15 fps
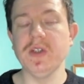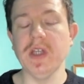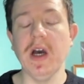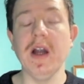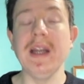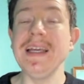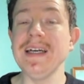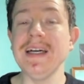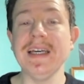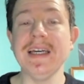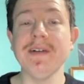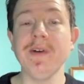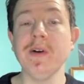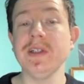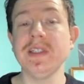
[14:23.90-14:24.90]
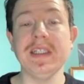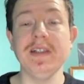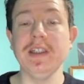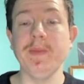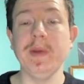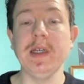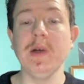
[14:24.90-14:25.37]
Those earlier heroes
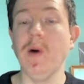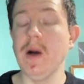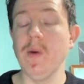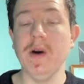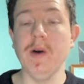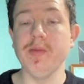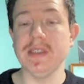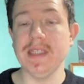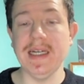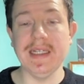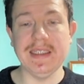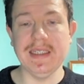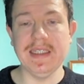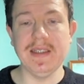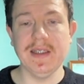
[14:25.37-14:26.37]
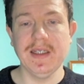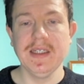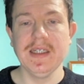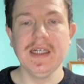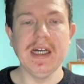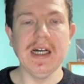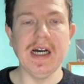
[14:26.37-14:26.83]
seem to be quite well protected.
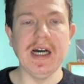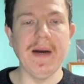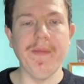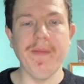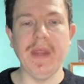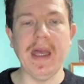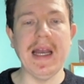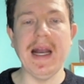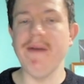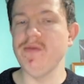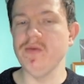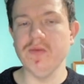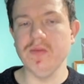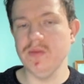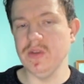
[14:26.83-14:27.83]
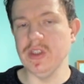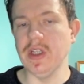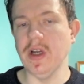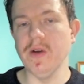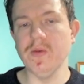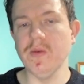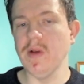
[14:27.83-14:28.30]
They haven't,
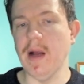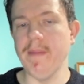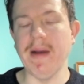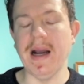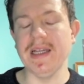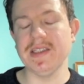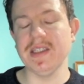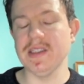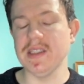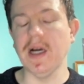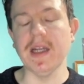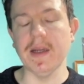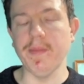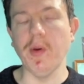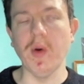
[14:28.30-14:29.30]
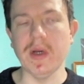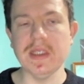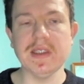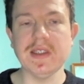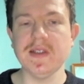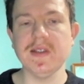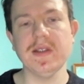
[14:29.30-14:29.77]
amassed a ton of
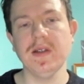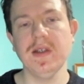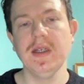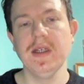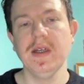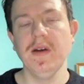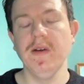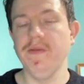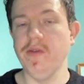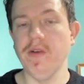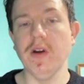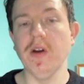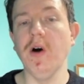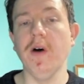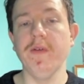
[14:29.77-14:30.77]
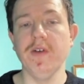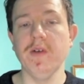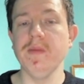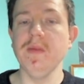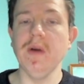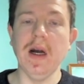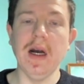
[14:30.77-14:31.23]
points for a lot of
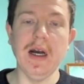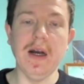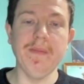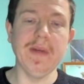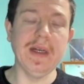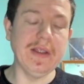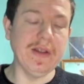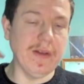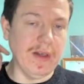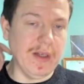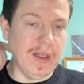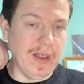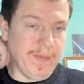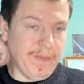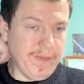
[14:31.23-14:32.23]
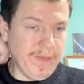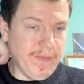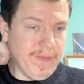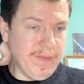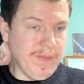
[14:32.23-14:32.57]
them in the,